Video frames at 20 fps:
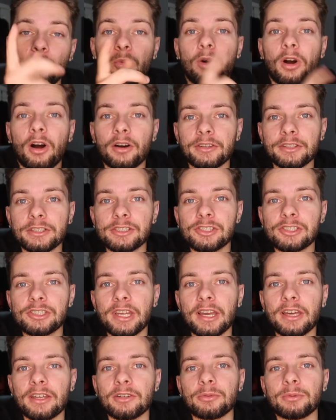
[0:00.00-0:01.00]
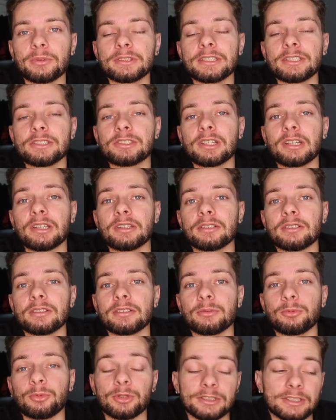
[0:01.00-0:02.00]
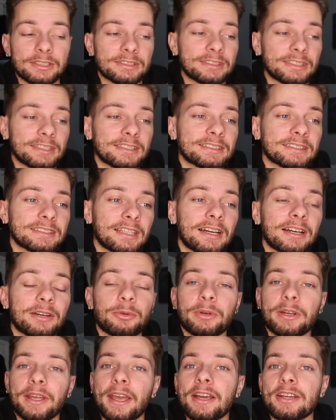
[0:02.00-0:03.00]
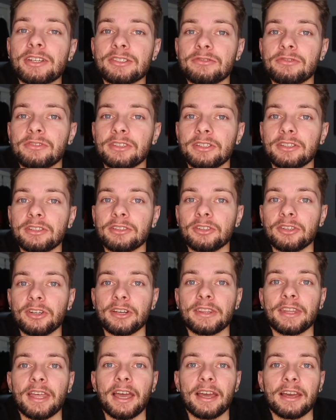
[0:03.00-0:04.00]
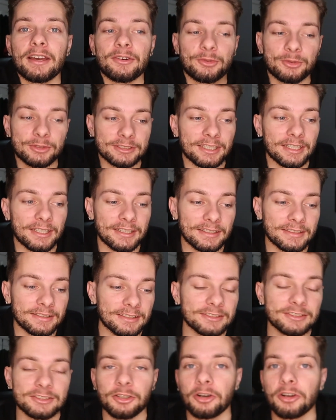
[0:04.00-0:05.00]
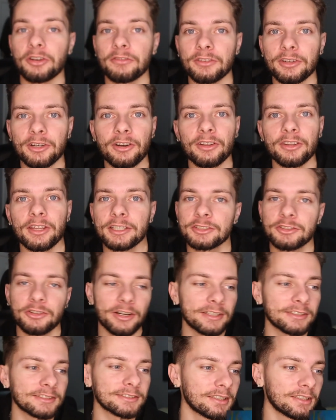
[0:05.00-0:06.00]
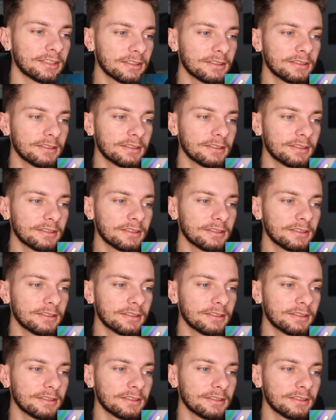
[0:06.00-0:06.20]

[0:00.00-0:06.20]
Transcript: on this channel with each other was a 6 9 reaction video and that was like the start of it all. That's crazy.